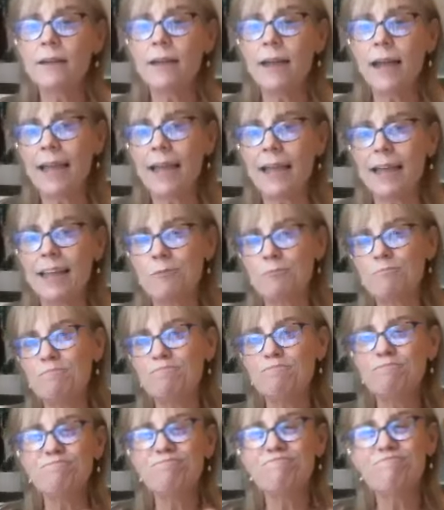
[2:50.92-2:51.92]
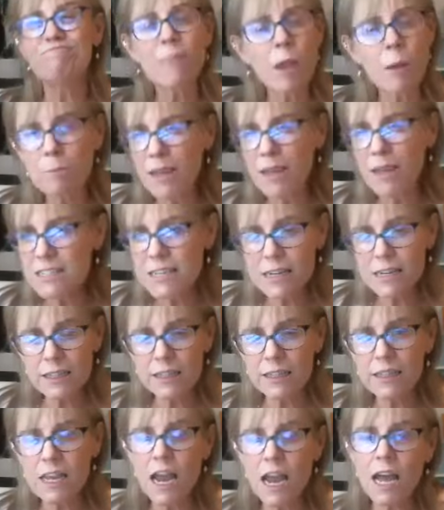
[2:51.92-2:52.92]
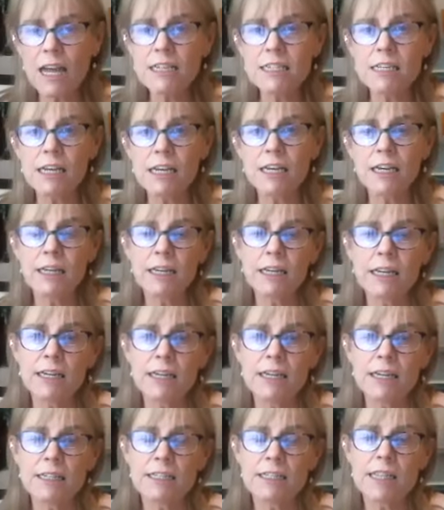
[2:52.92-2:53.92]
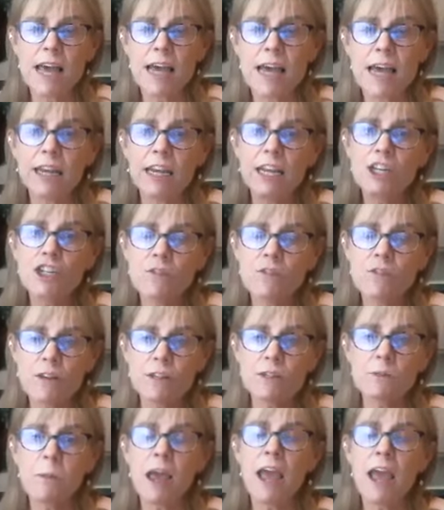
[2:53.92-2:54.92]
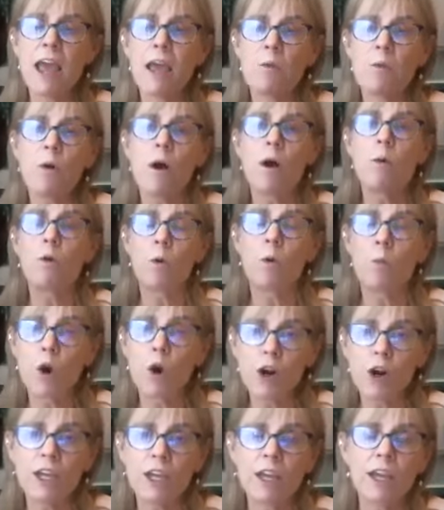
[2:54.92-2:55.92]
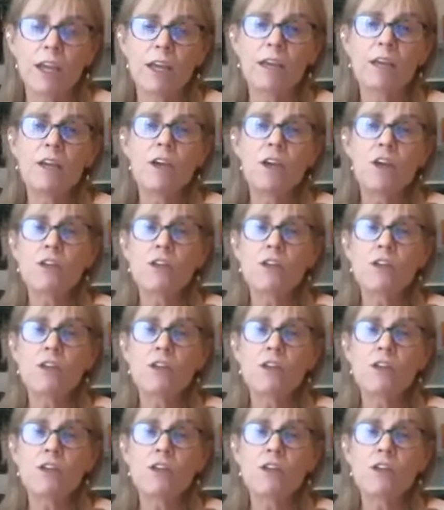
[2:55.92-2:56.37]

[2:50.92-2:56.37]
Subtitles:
And basically the idea is that each of us pay while we're working